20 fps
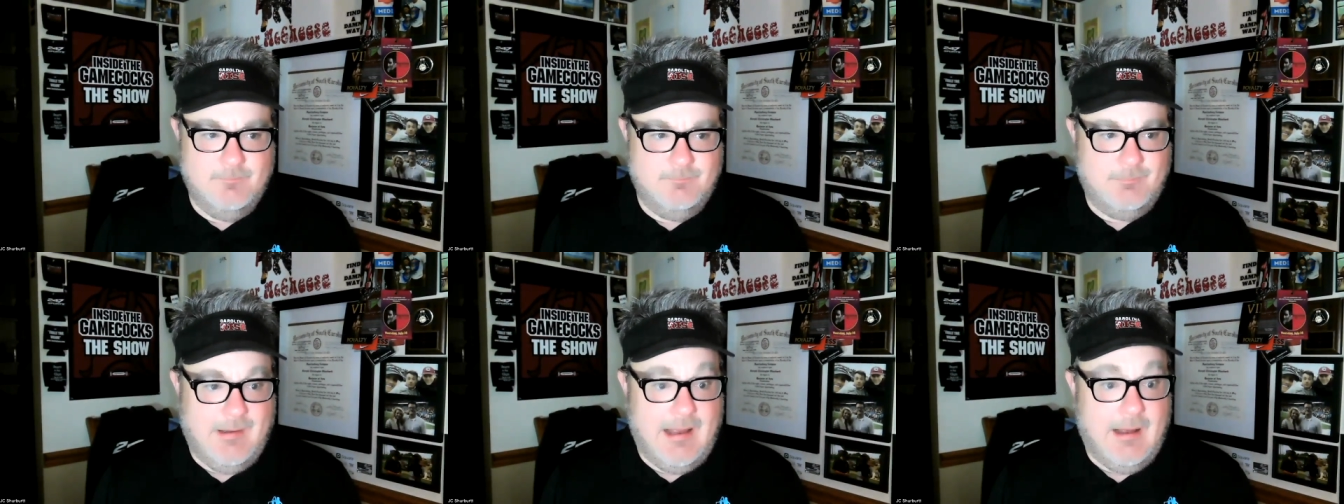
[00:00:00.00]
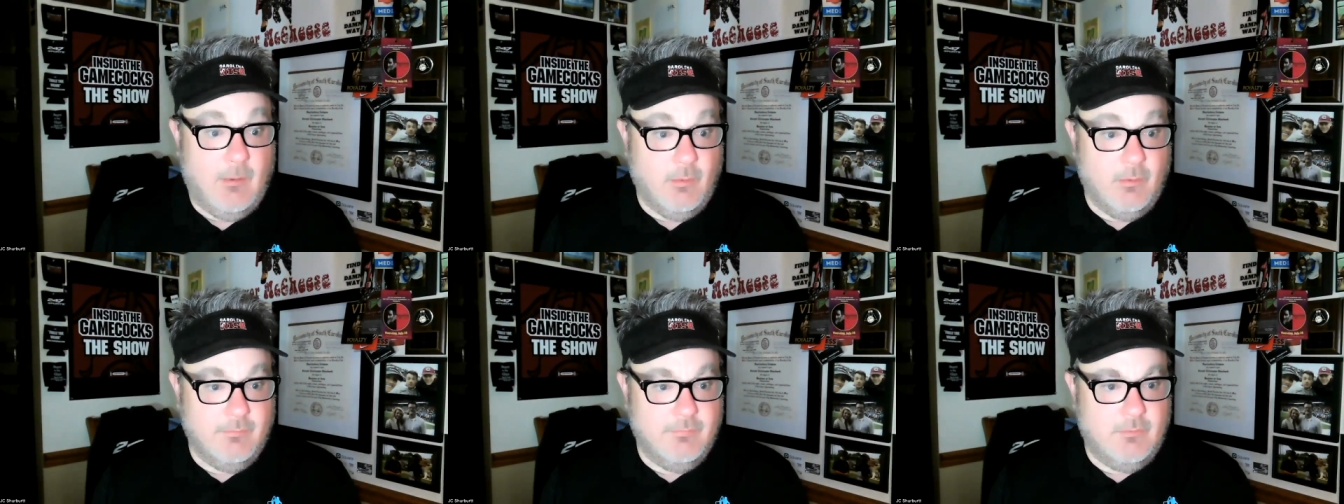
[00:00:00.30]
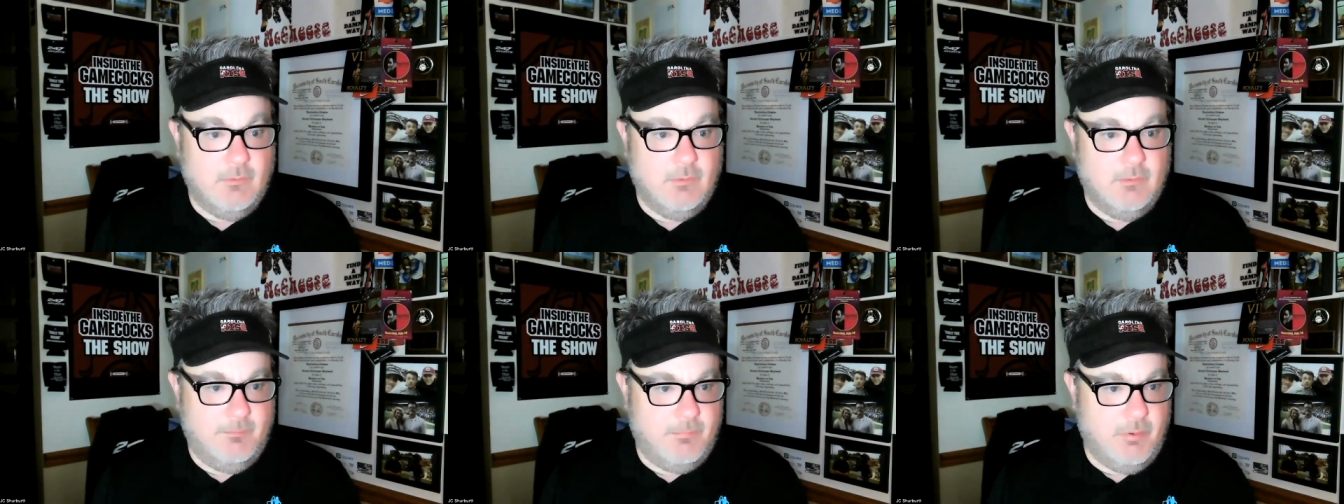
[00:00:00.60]

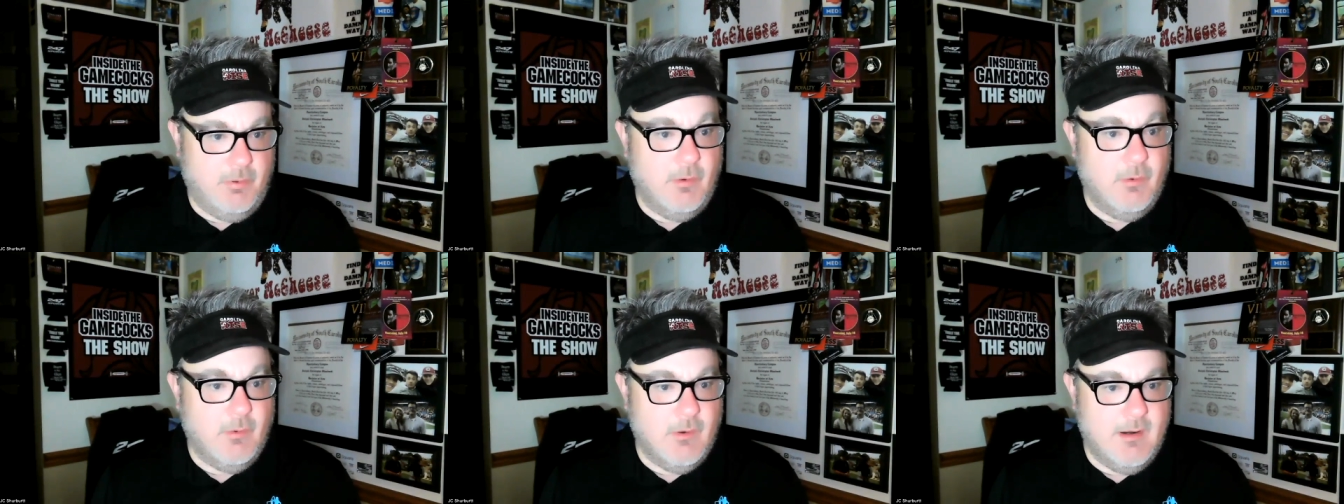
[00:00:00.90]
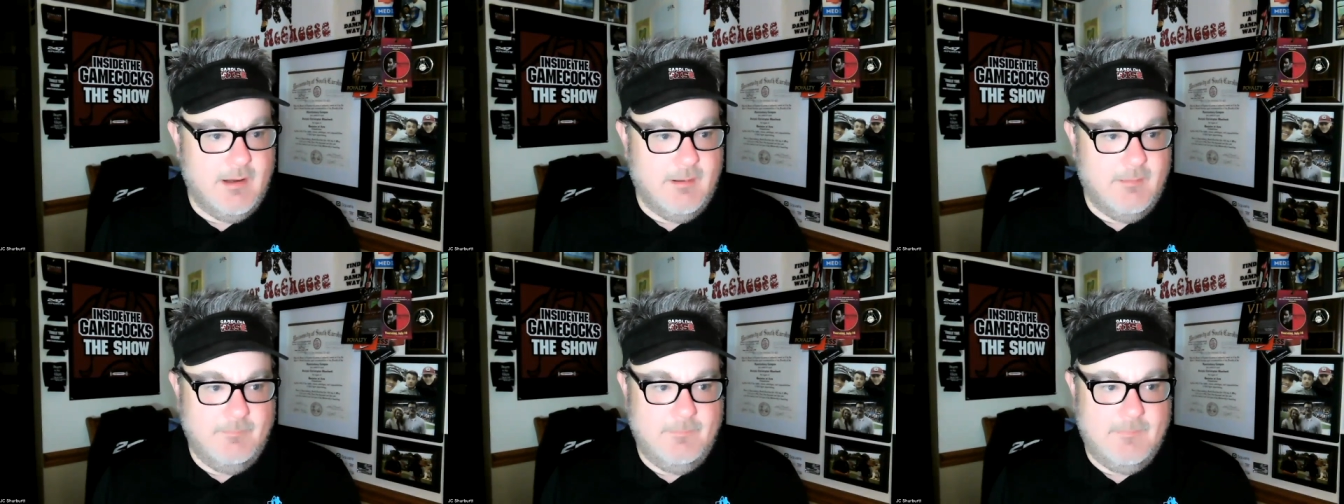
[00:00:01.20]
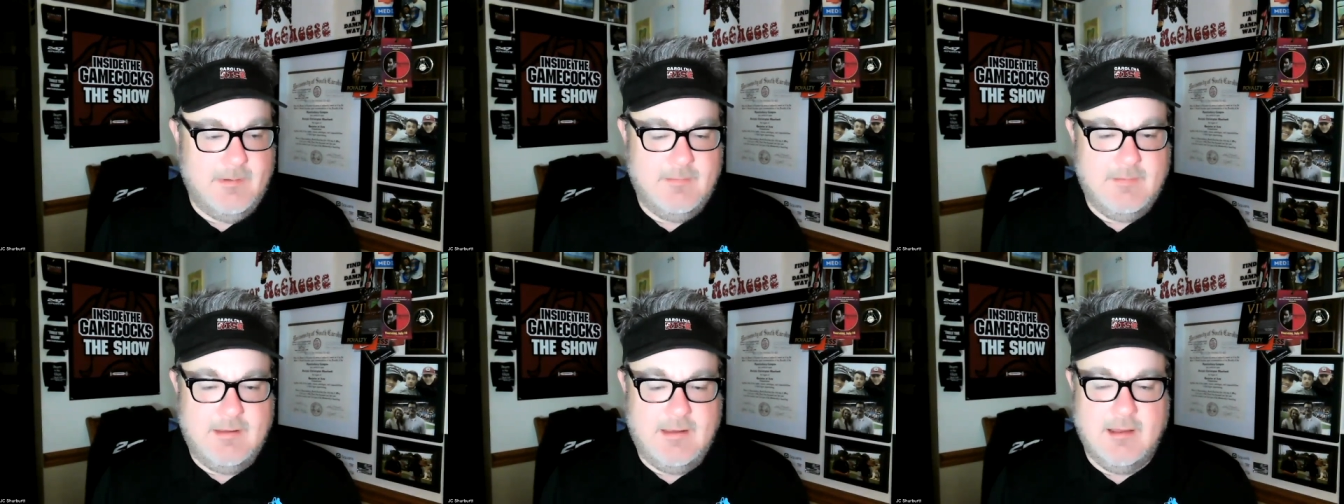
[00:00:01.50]
powerful program
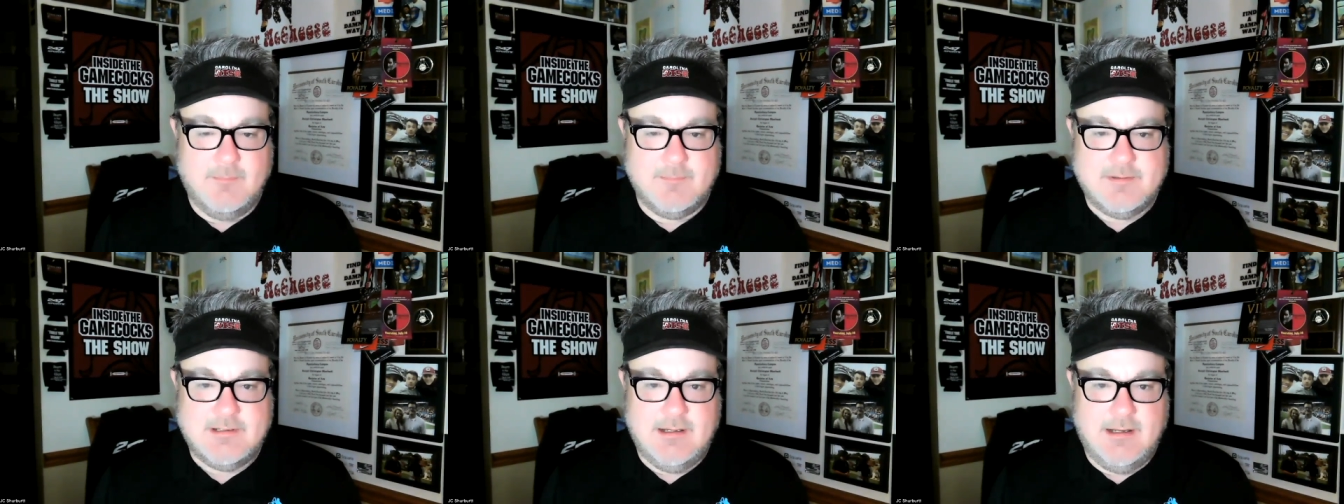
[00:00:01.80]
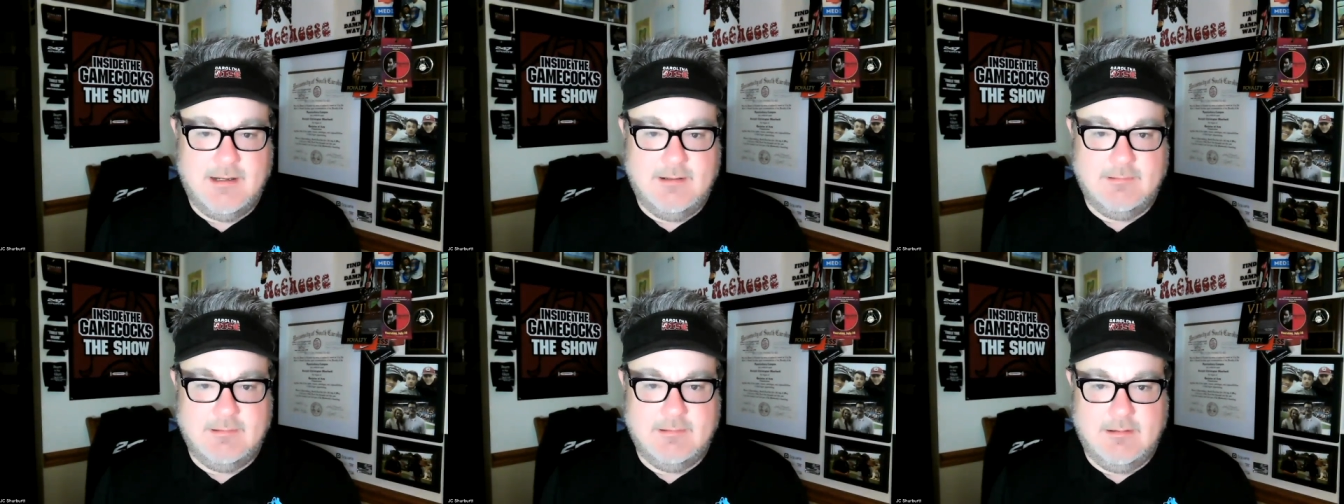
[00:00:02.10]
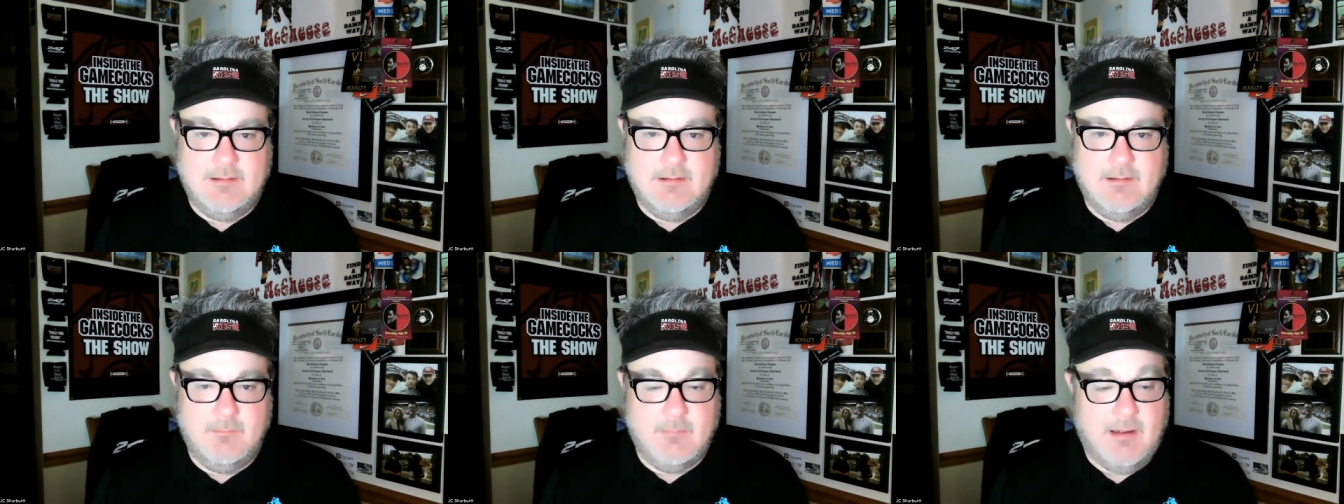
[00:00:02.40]
in the upstate
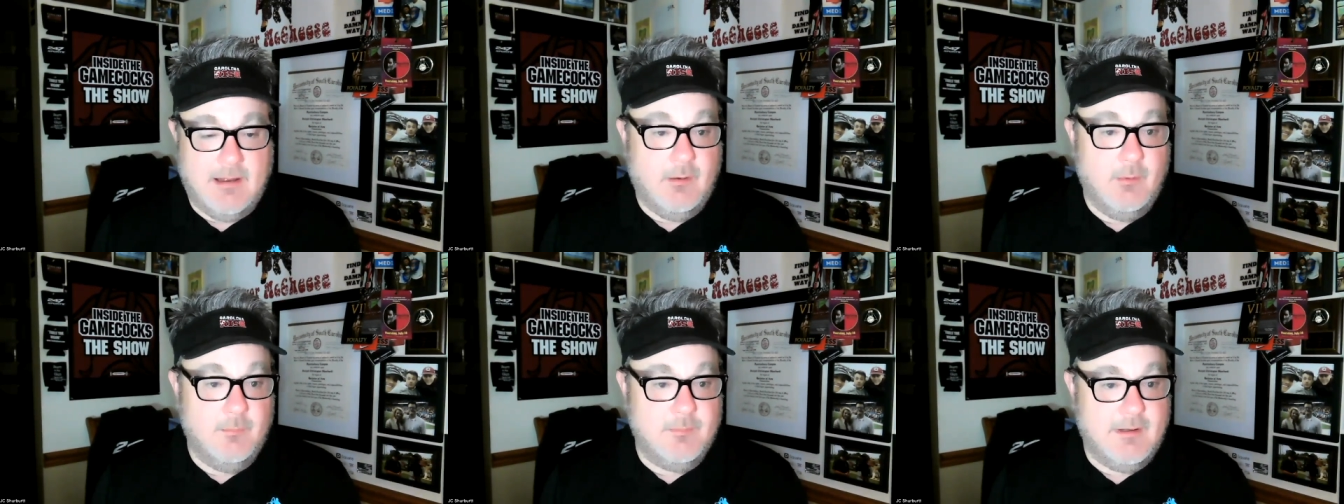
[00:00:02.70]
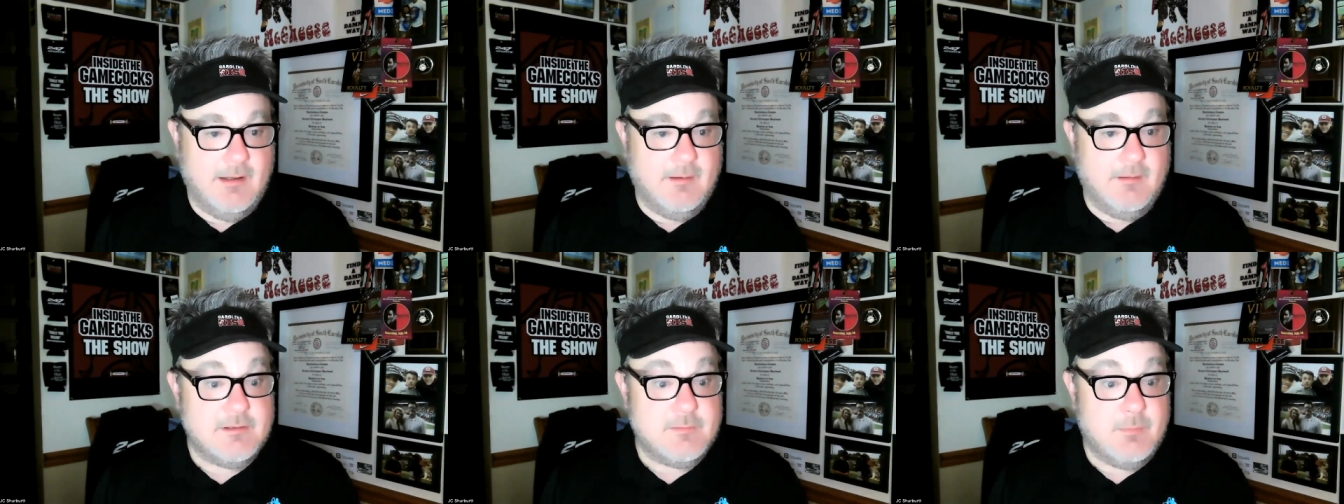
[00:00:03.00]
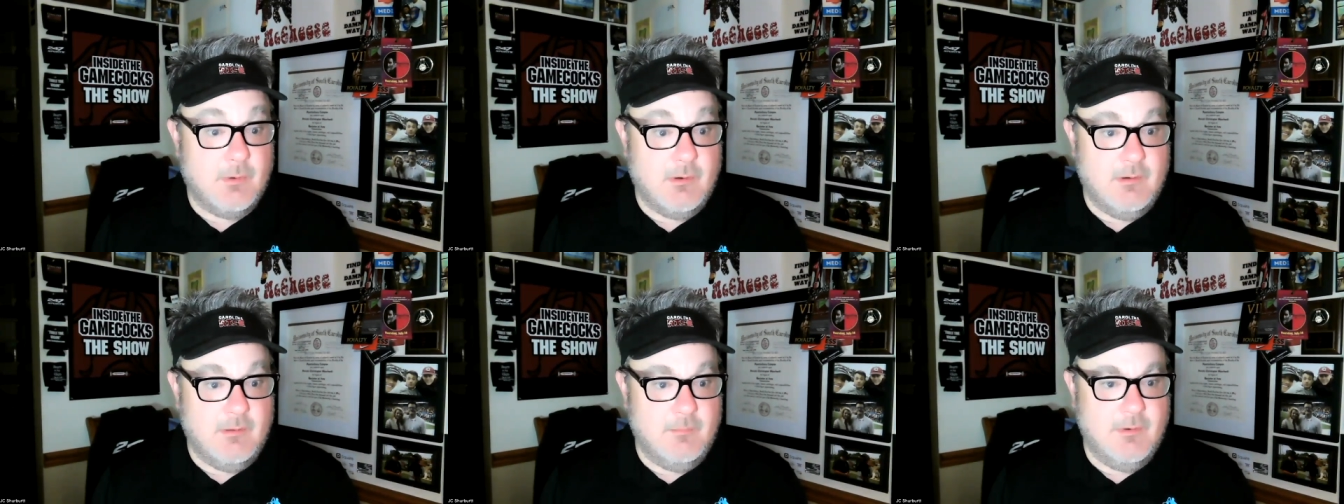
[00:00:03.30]
and in, in, my hometown of
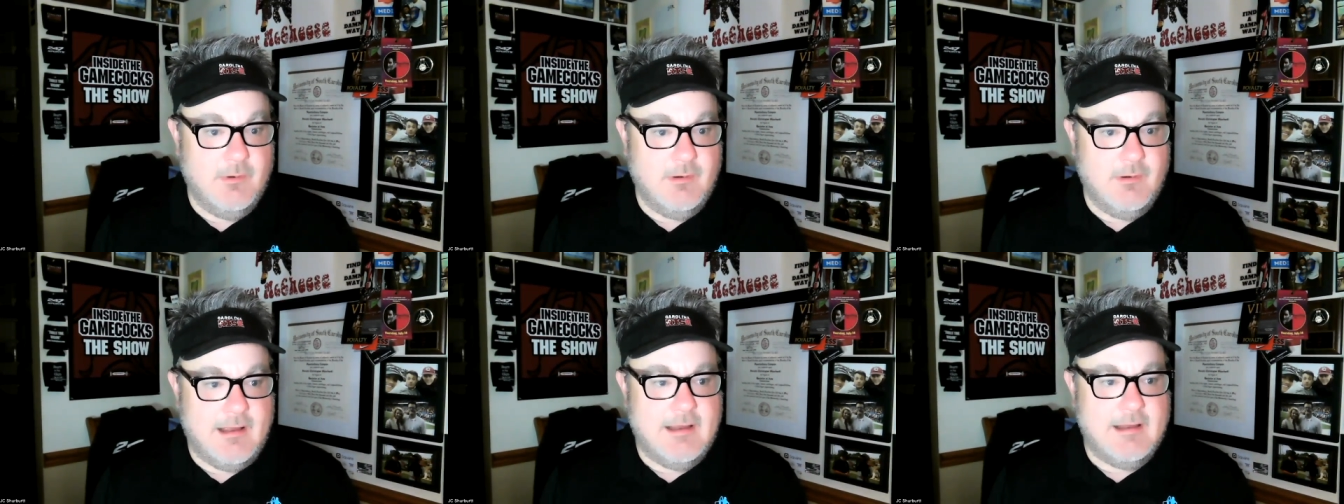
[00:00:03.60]
Spartanburg.